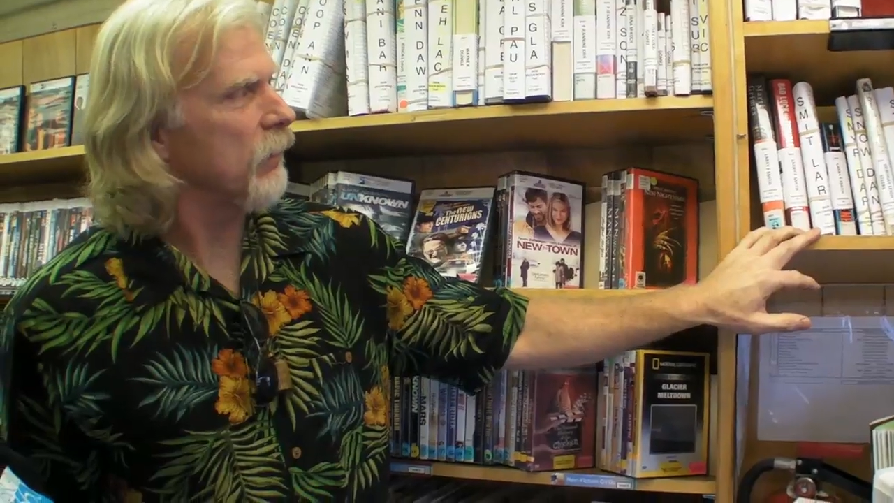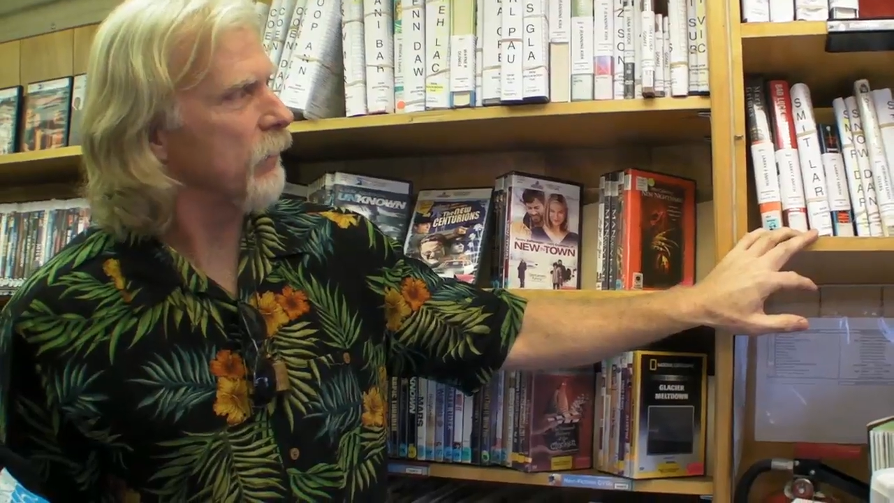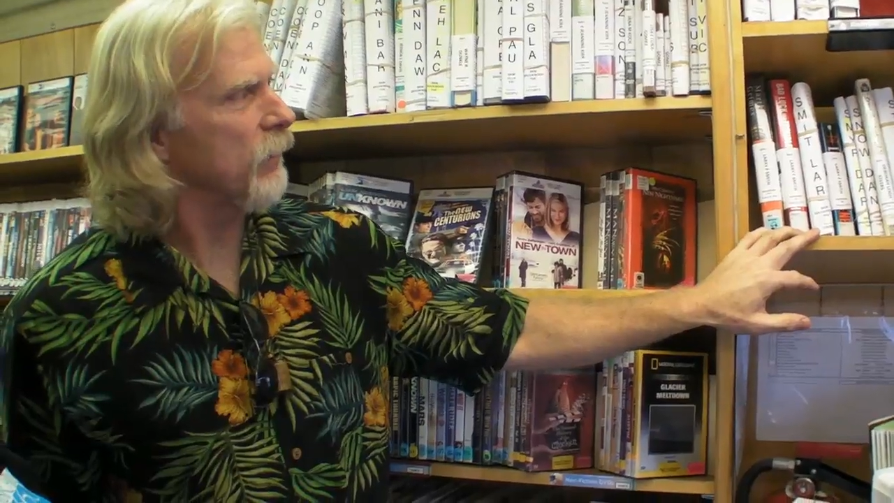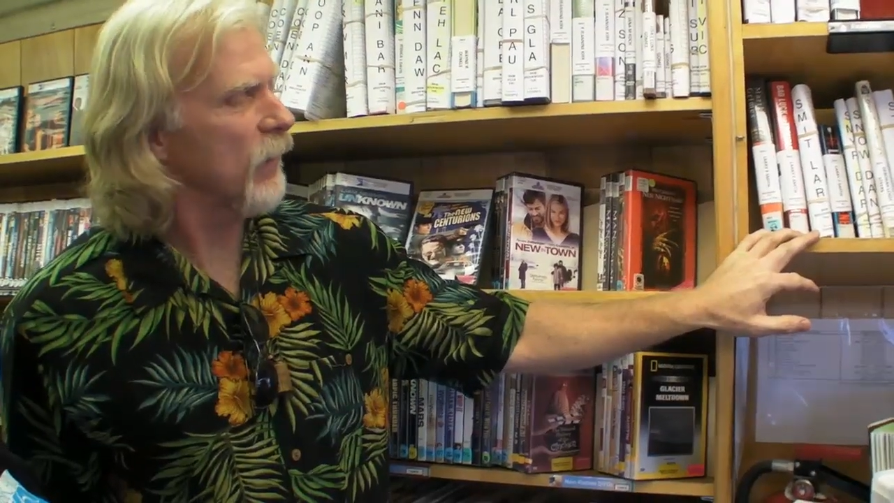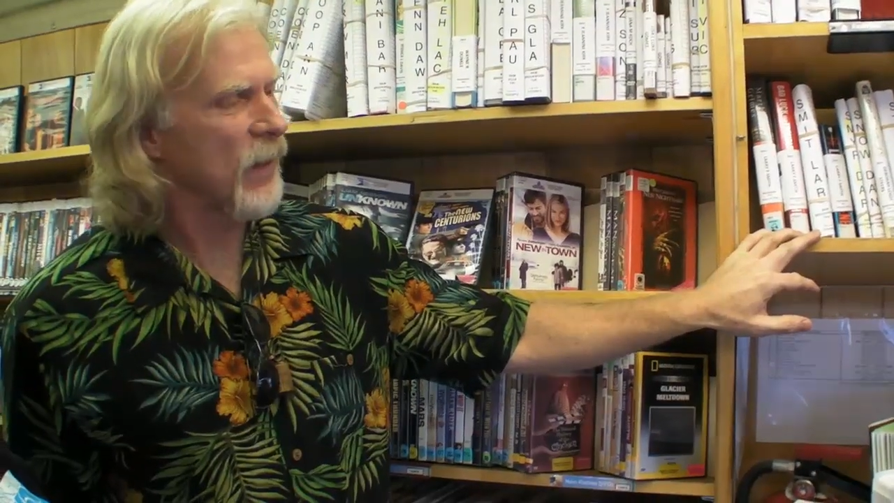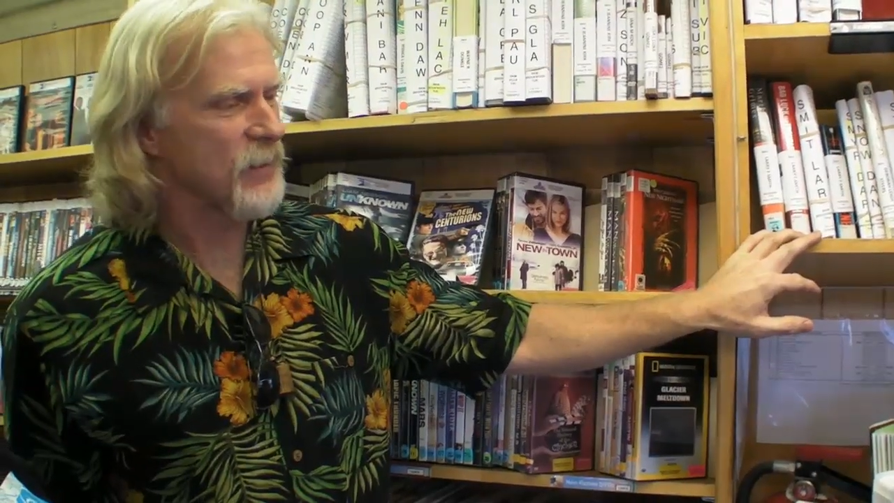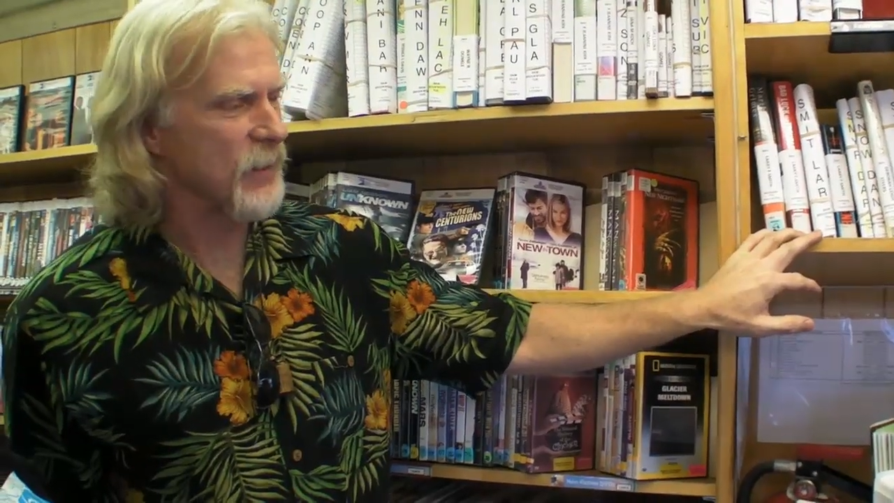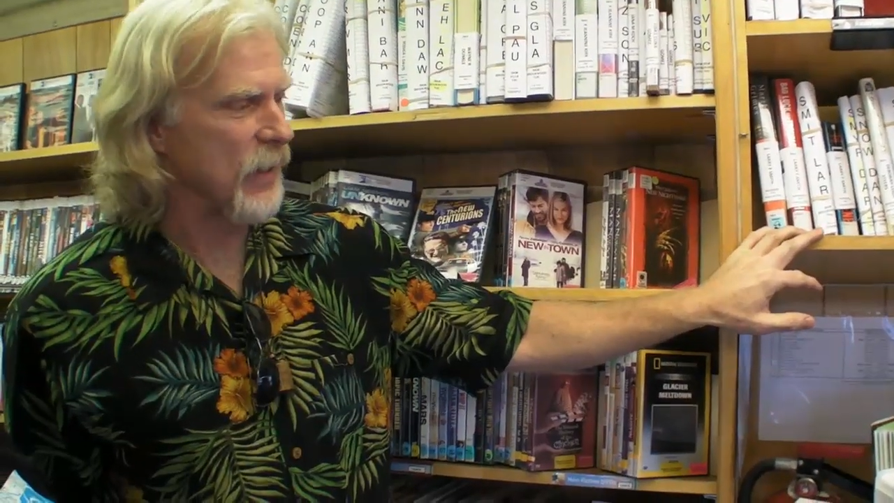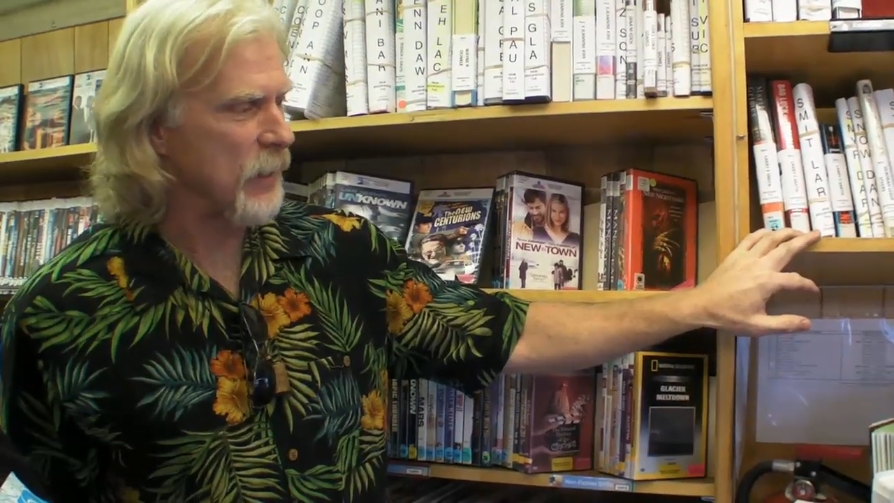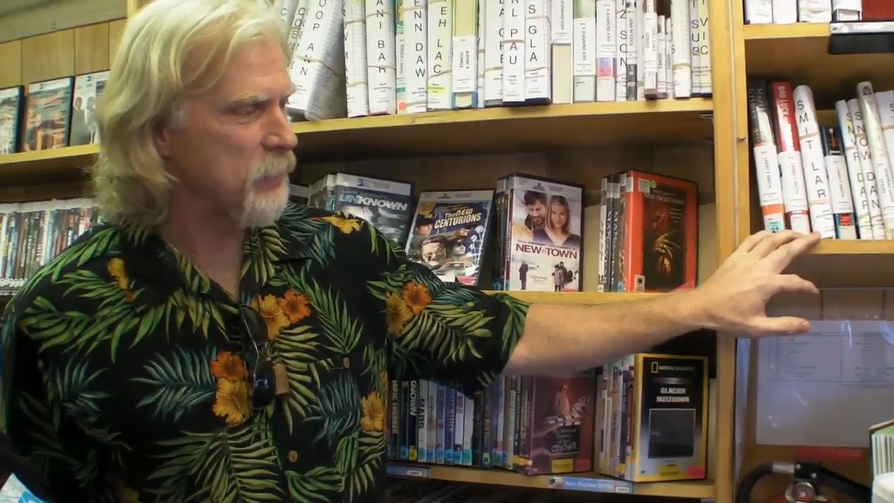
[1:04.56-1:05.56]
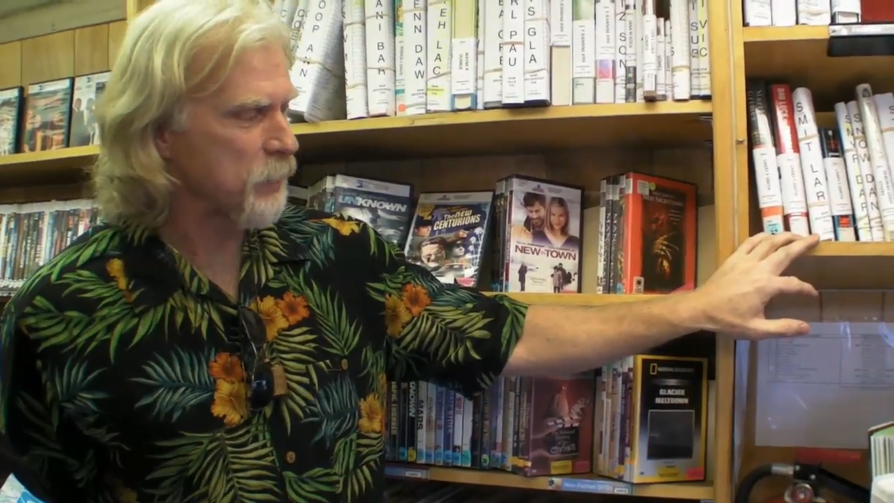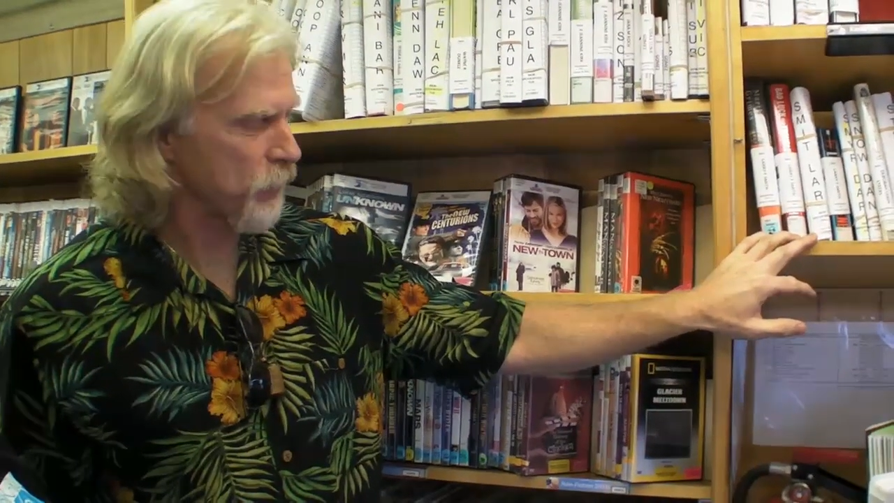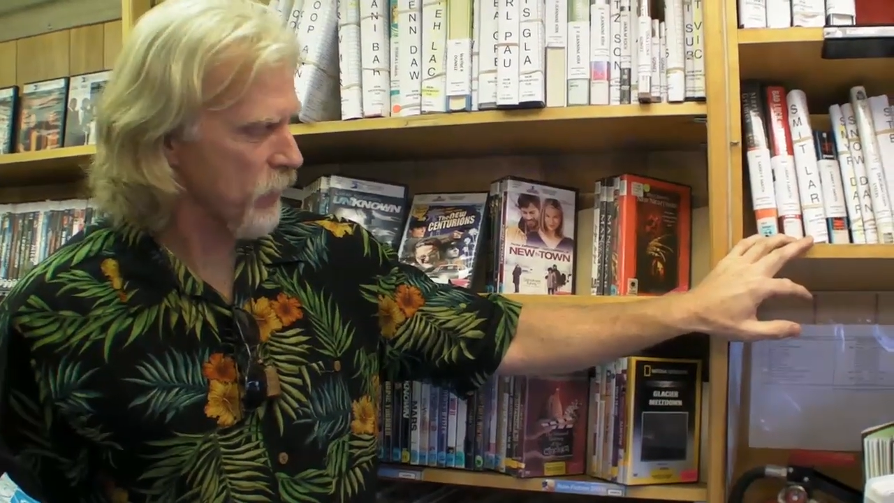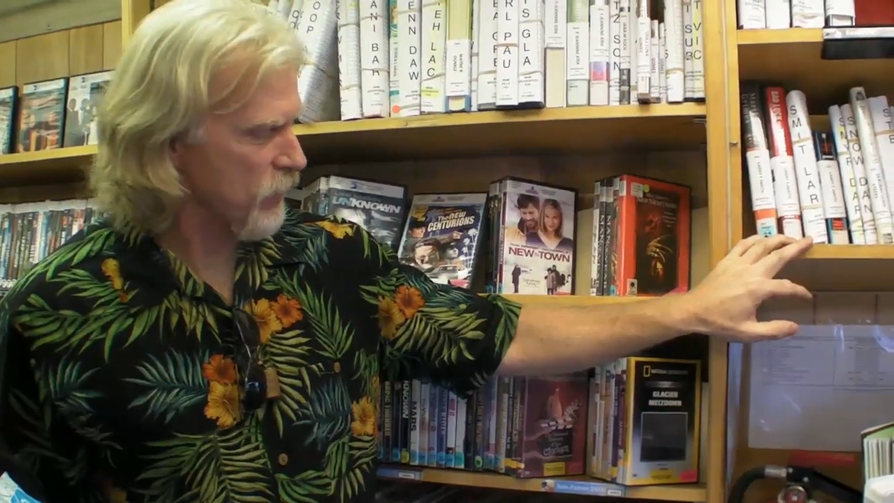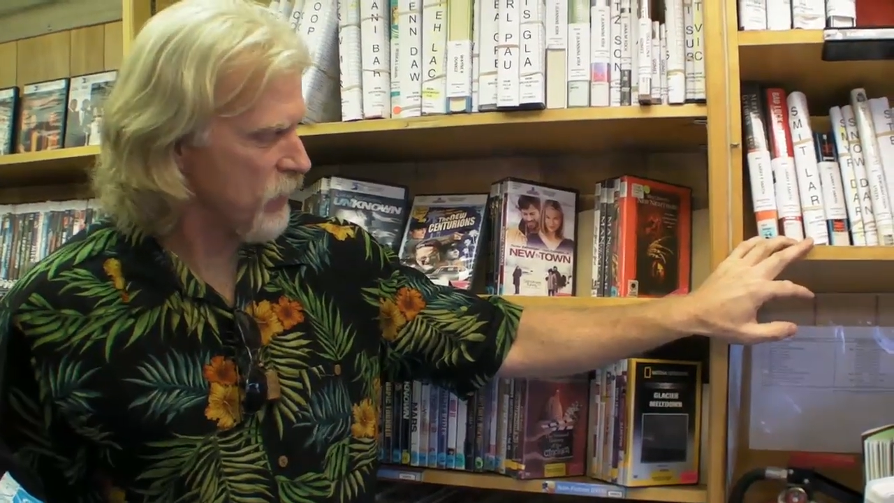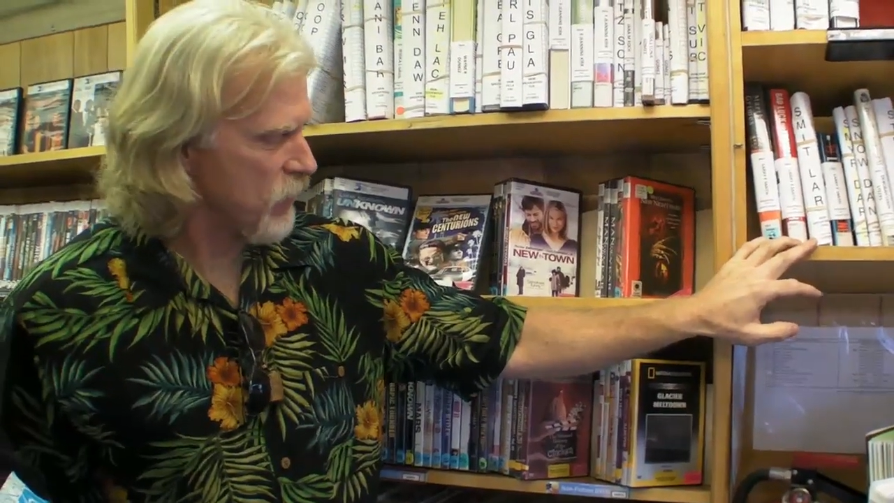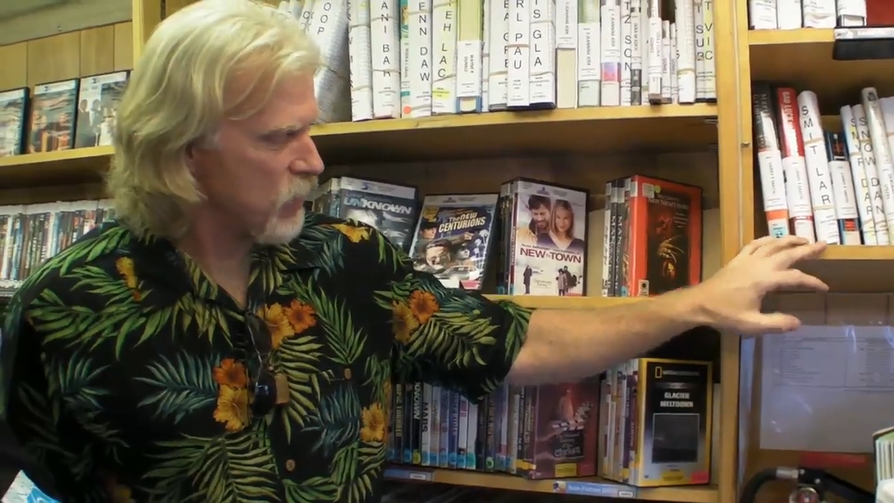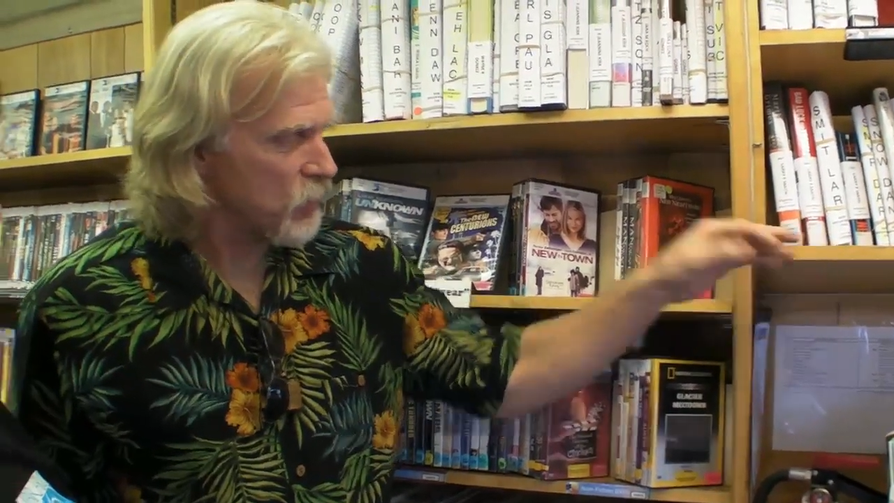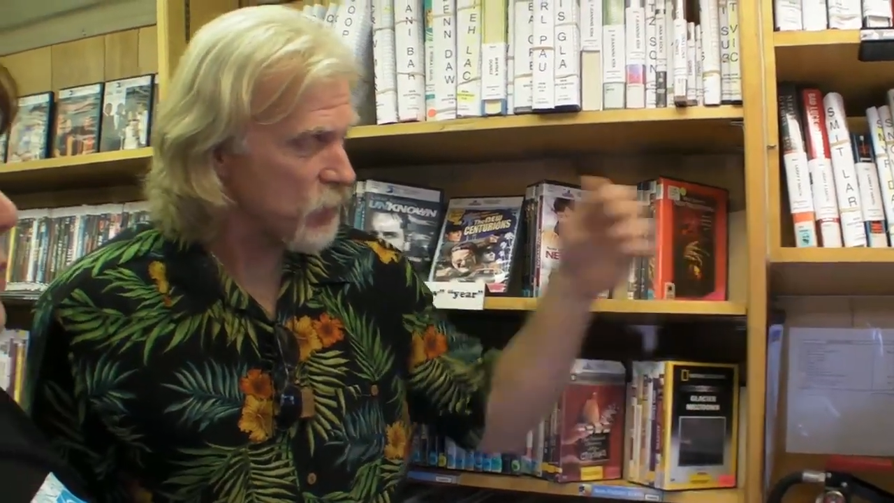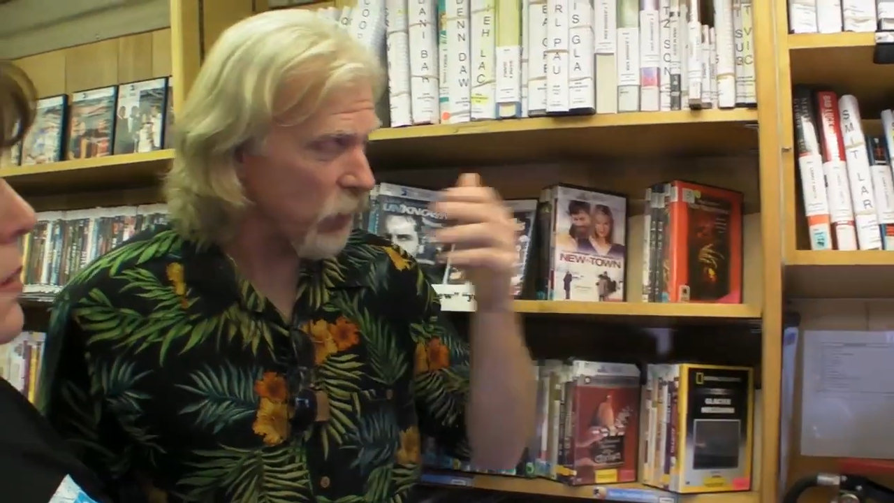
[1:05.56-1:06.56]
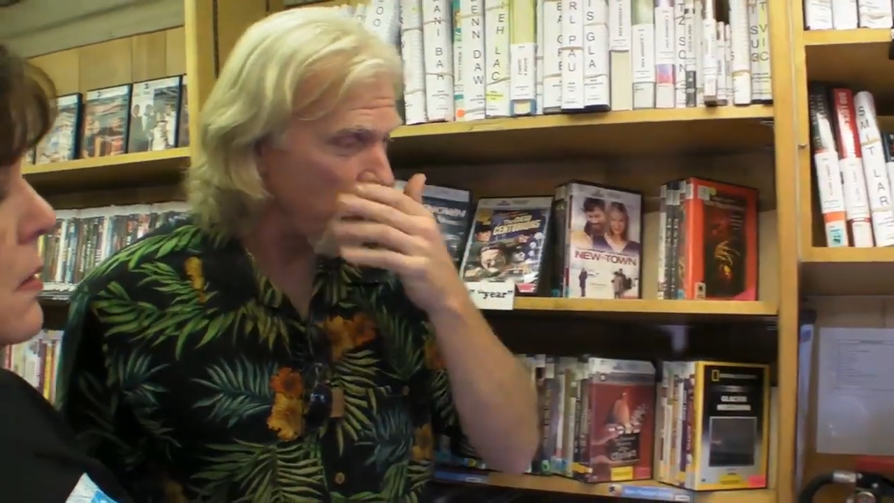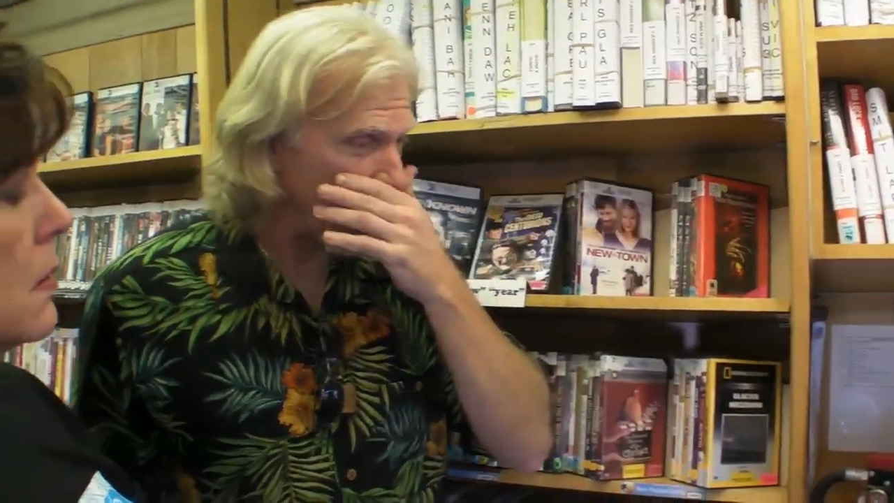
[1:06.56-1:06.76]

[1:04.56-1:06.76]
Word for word: their last name. So